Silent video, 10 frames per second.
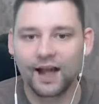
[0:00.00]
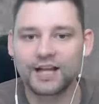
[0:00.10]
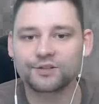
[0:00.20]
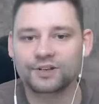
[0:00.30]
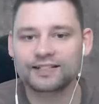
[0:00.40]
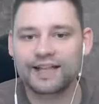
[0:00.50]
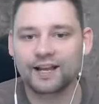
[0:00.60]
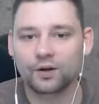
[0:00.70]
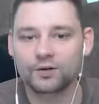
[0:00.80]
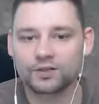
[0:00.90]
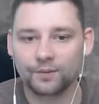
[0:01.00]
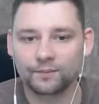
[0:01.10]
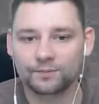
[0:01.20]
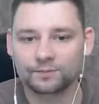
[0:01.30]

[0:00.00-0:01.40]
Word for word: I should really stay close to him.